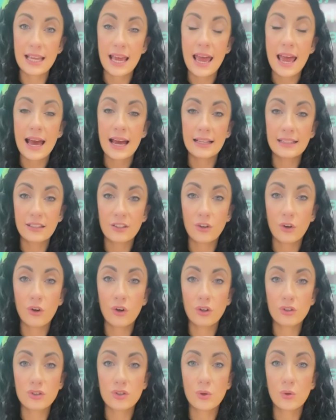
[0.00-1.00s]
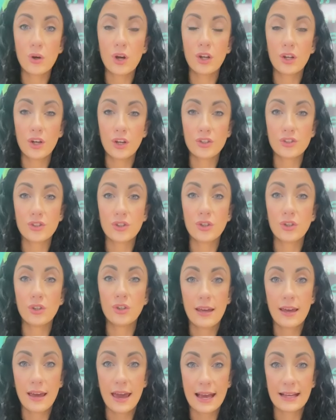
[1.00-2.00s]
and it also allows you
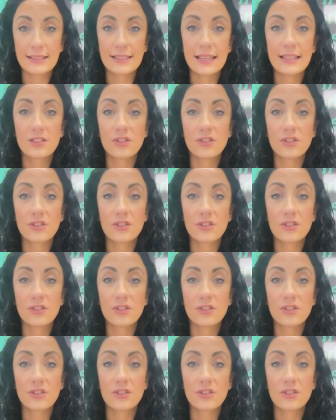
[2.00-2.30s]
access